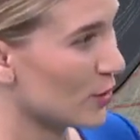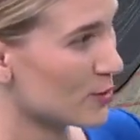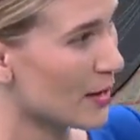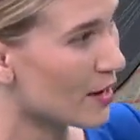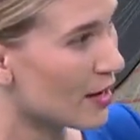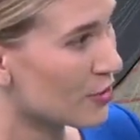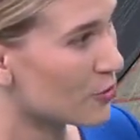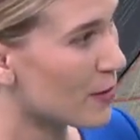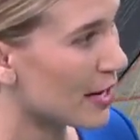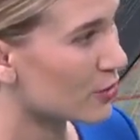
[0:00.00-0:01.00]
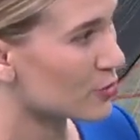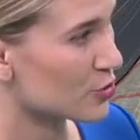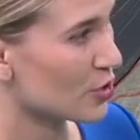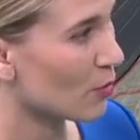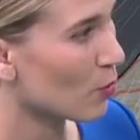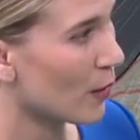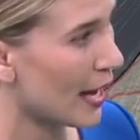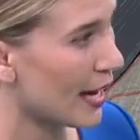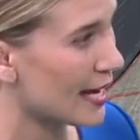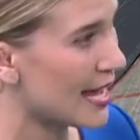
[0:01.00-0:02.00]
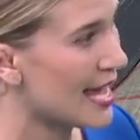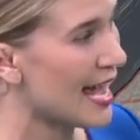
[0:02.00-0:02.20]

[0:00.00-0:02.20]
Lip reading: It's about 100 miles or so away,